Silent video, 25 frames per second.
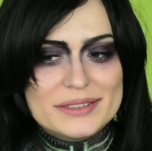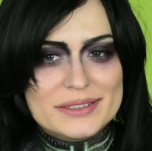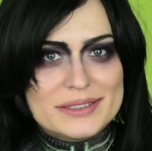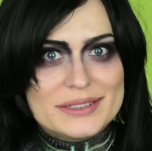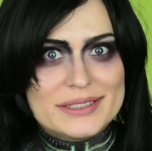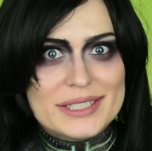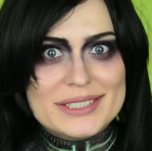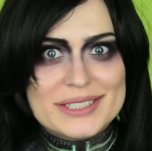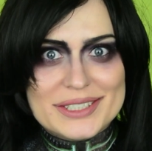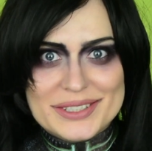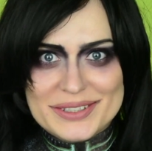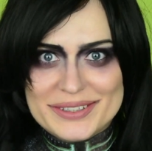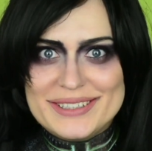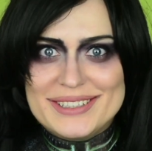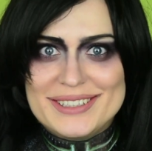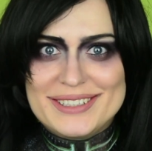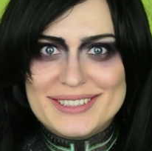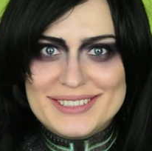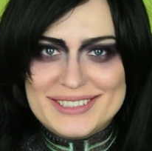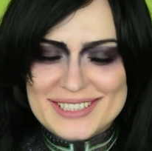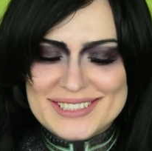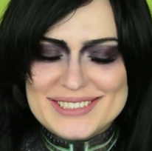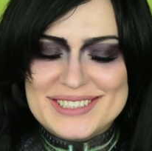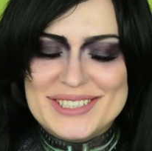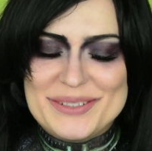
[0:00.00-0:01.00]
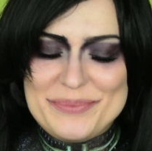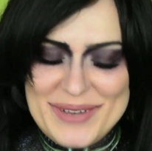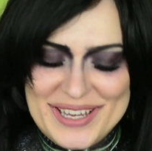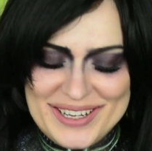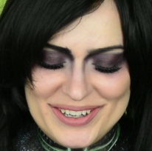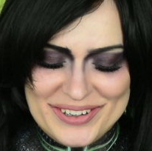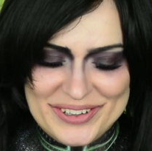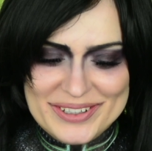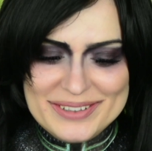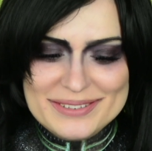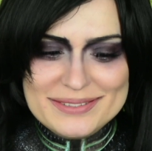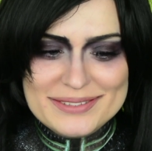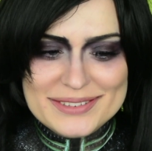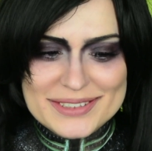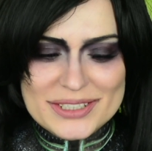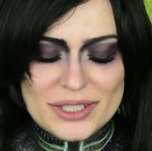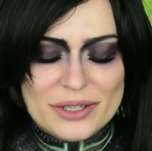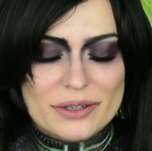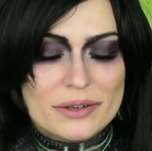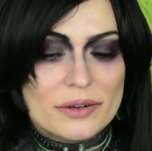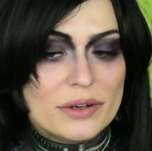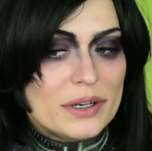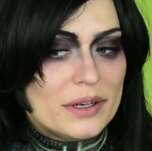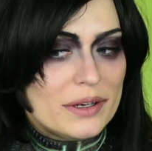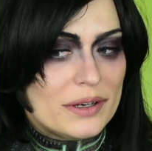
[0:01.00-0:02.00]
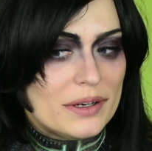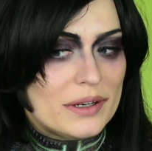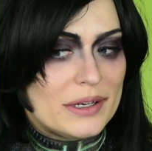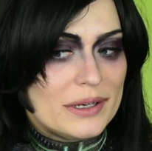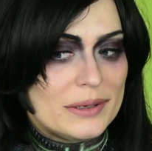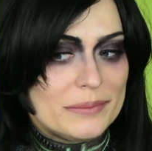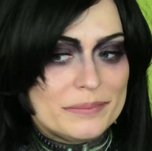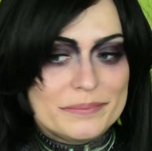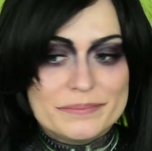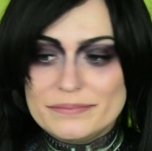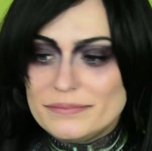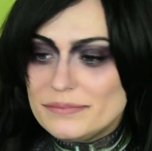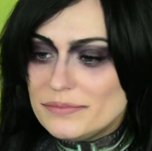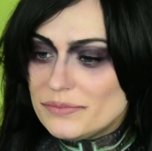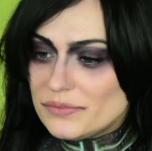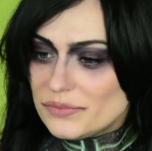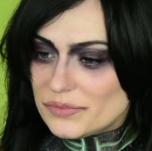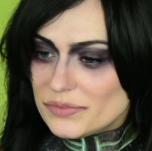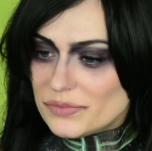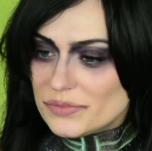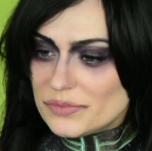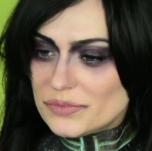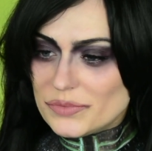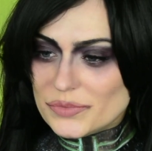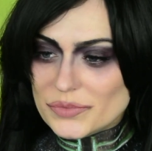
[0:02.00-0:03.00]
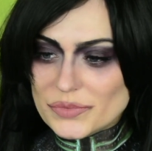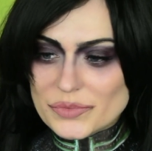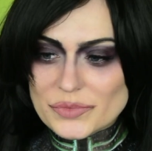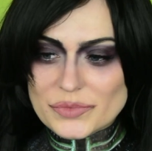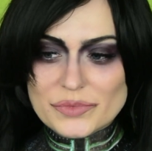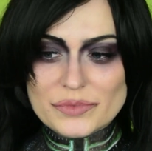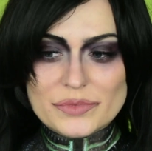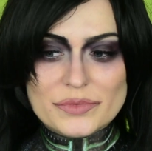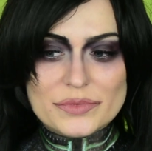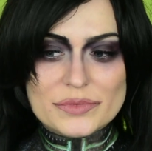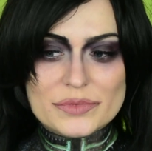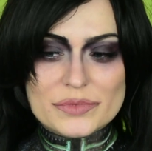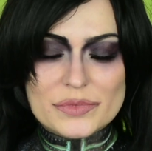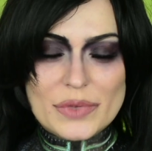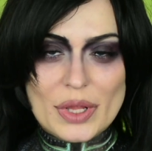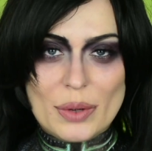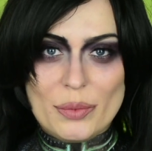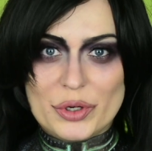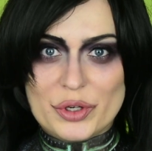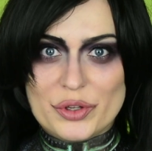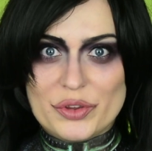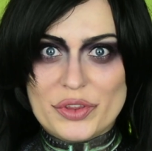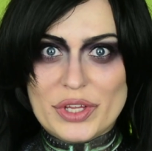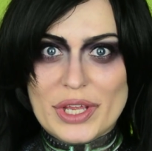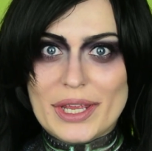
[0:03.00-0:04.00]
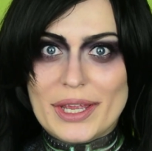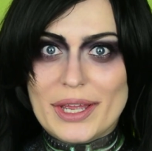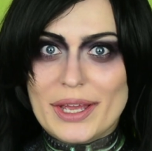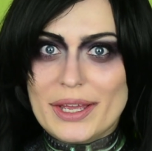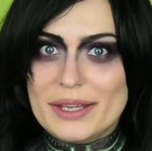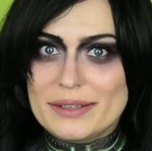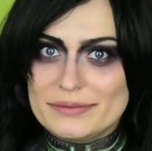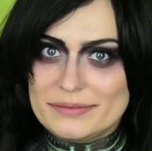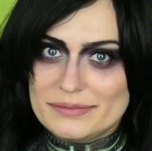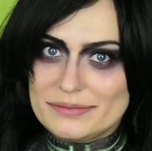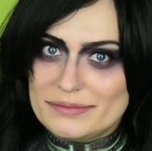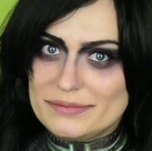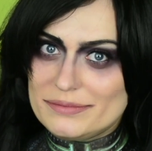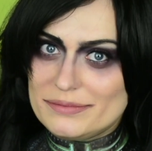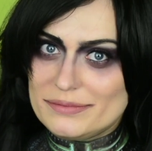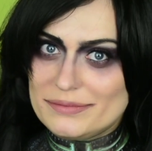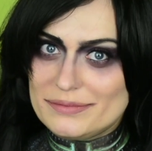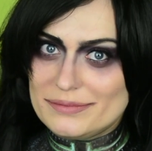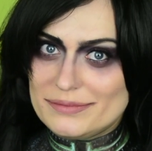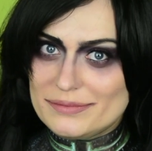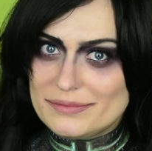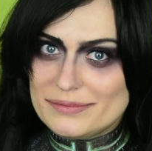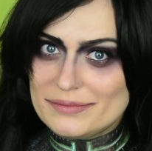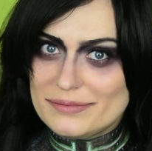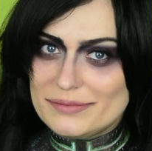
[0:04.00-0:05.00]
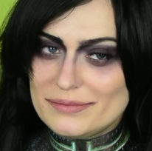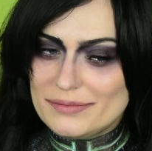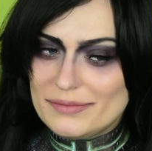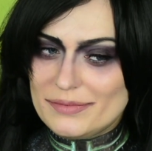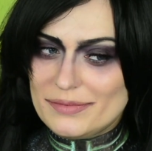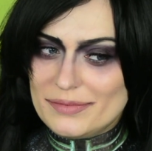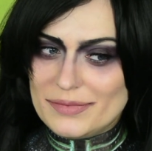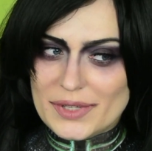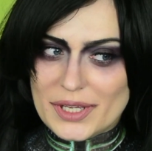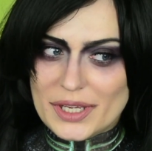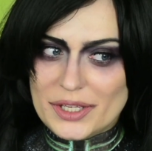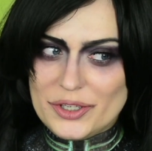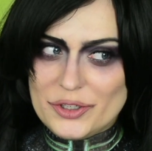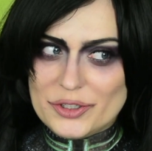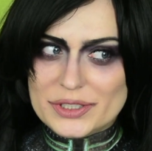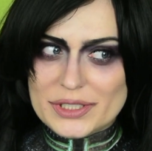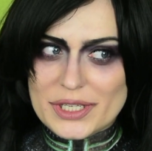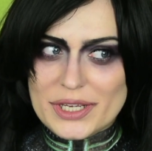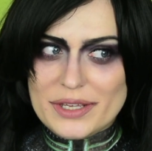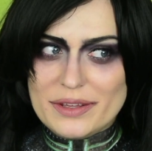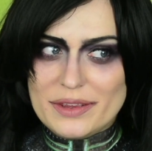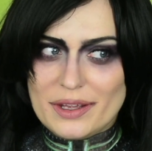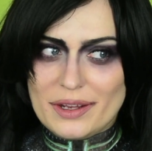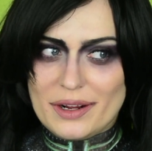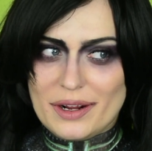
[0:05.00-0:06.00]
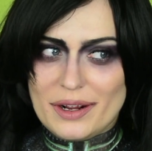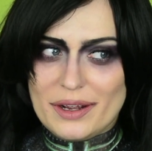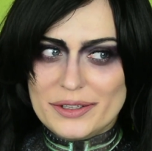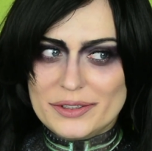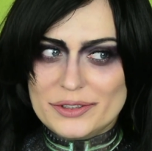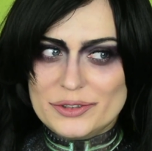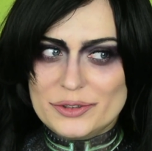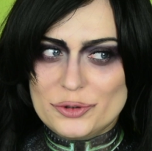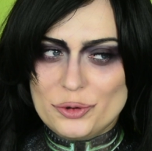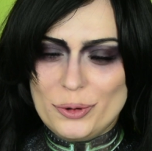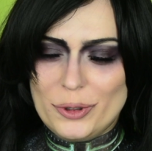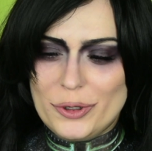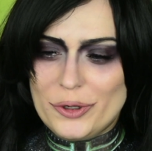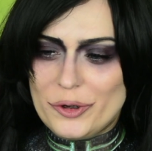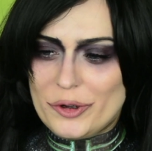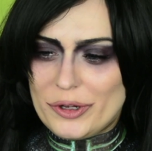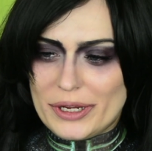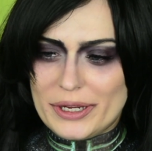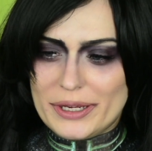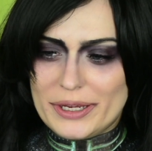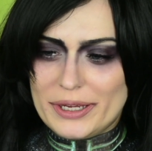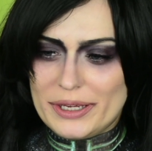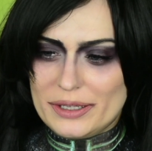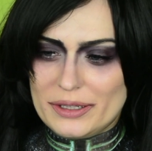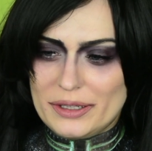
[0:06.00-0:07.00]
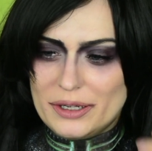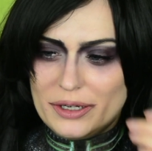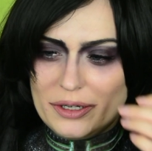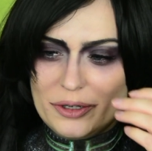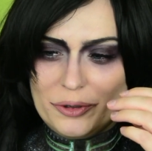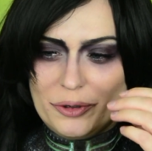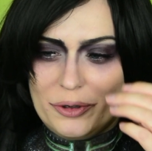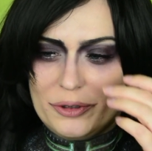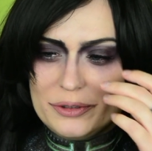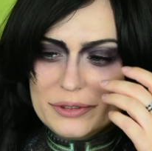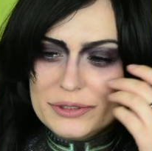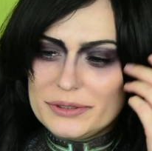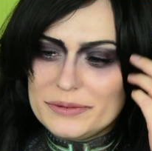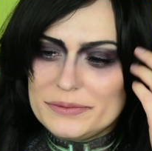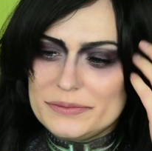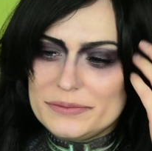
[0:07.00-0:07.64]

Doesn't matter. So, what do you think? Can you say that I do look like Hela or not?